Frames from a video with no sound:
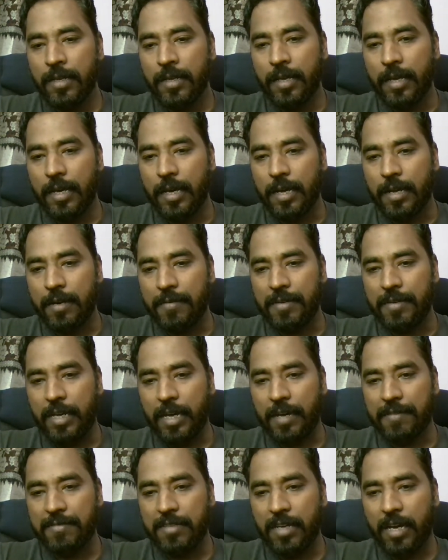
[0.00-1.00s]
And we
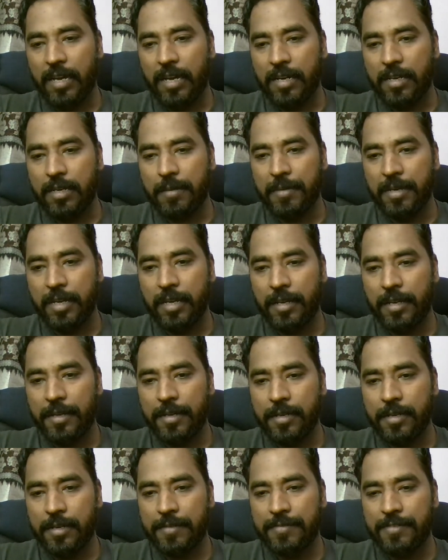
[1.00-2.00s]
have Tahir coming in
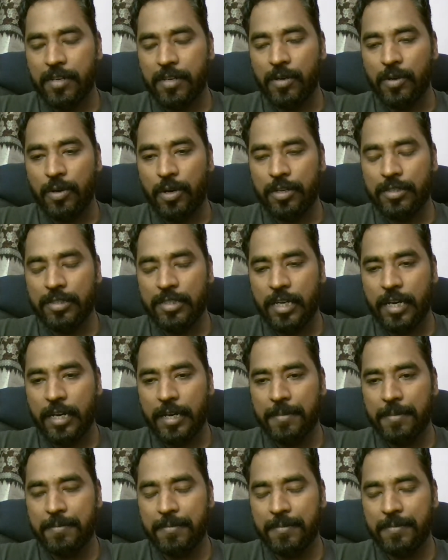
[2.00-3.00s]
here after a long
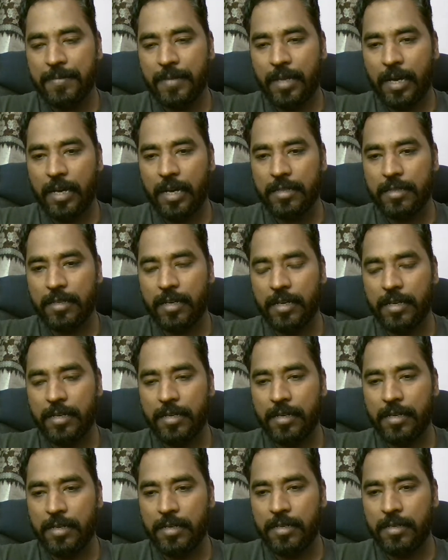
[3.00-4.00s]
time. Hi,
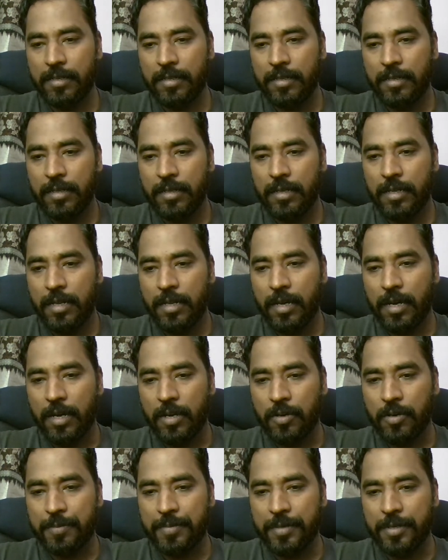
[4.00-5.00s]
Tahir. I
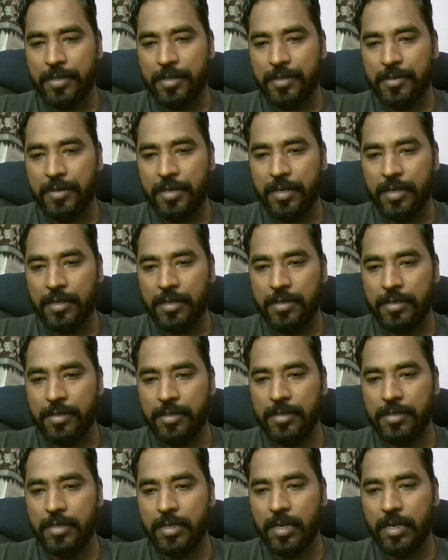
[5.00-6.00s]
hope you are doing
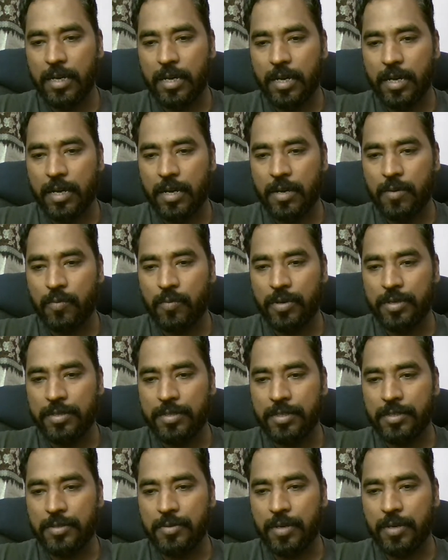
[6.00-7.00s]
good. I
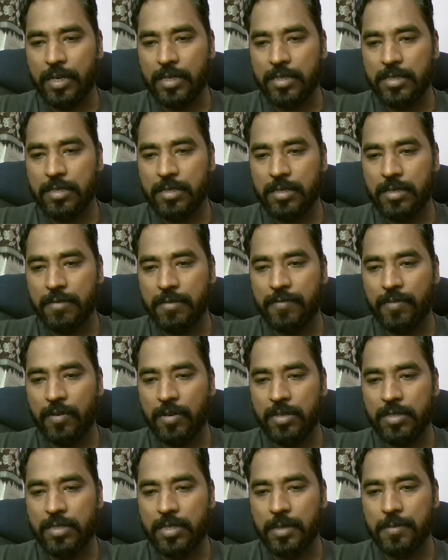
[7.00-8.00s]
wanted to ask
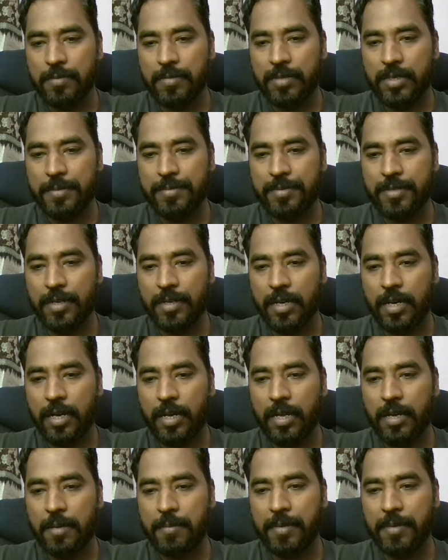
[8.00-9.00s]
for some tips
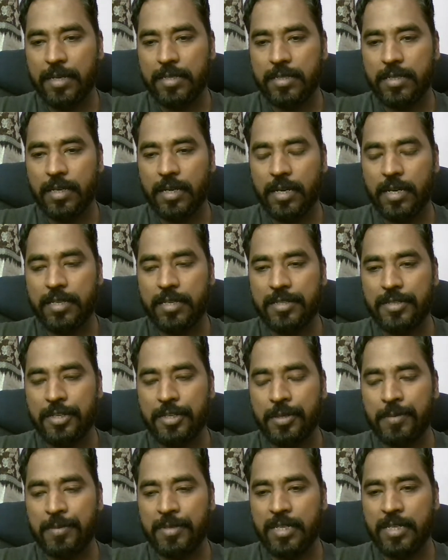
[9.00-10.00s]
regarding passing
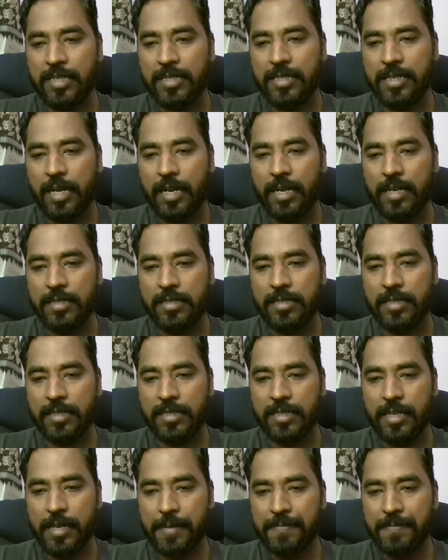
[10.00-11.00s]
ISTQB test analyst
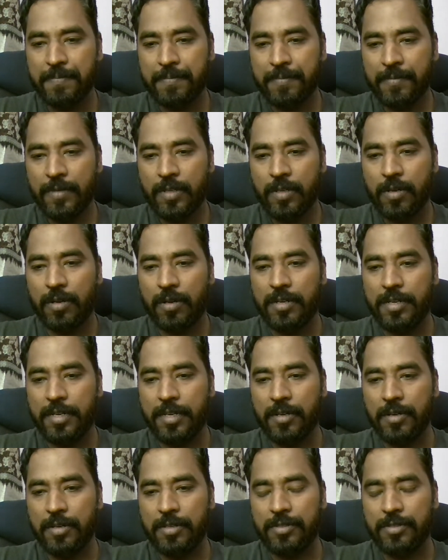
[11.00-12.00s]
exam. Already
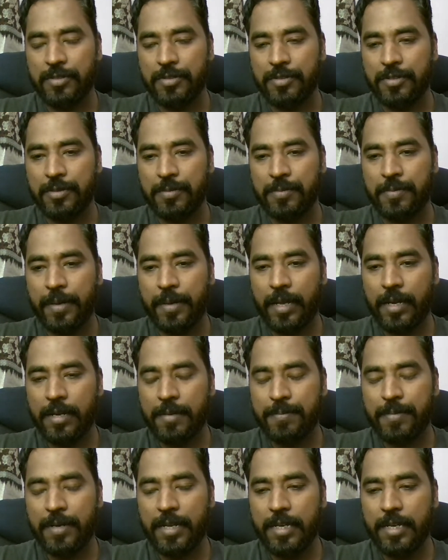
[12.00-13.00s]
gone through your Bell
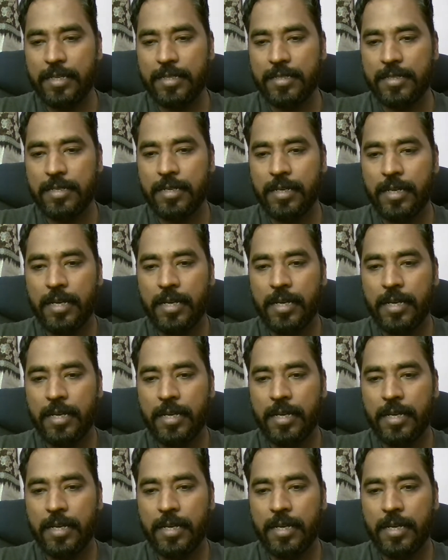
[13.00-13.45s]
playlist.